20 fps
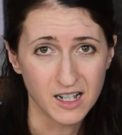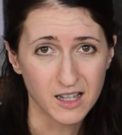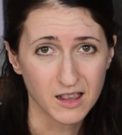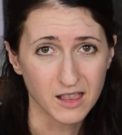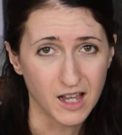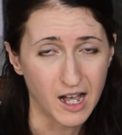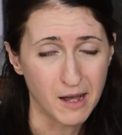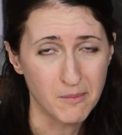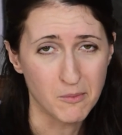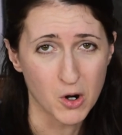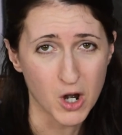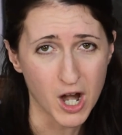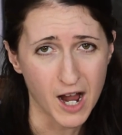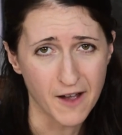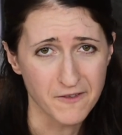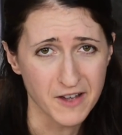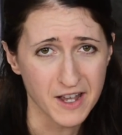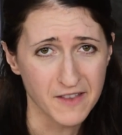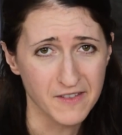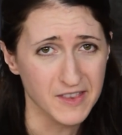a lot more
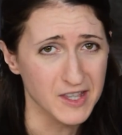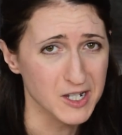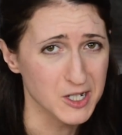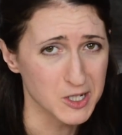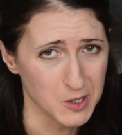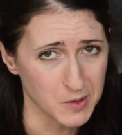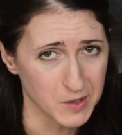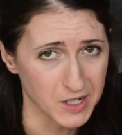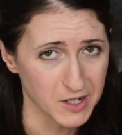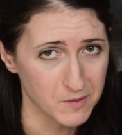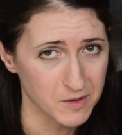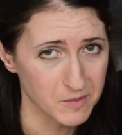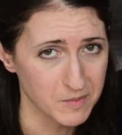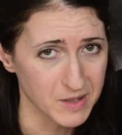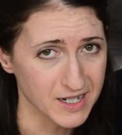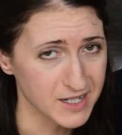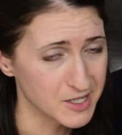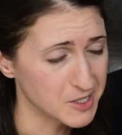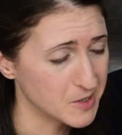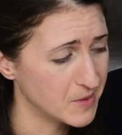often than the Stokie would
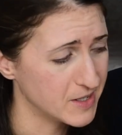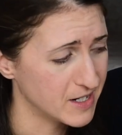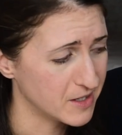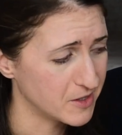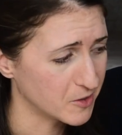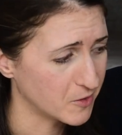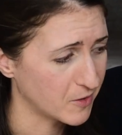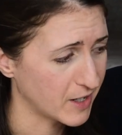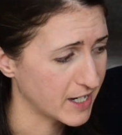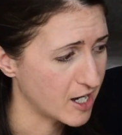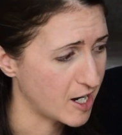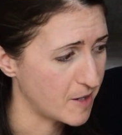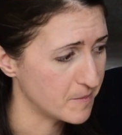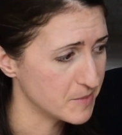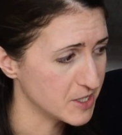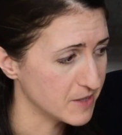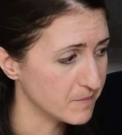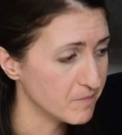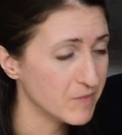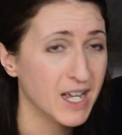be. So another great
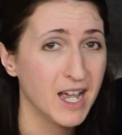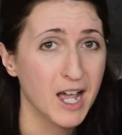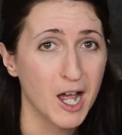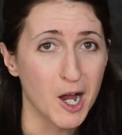option.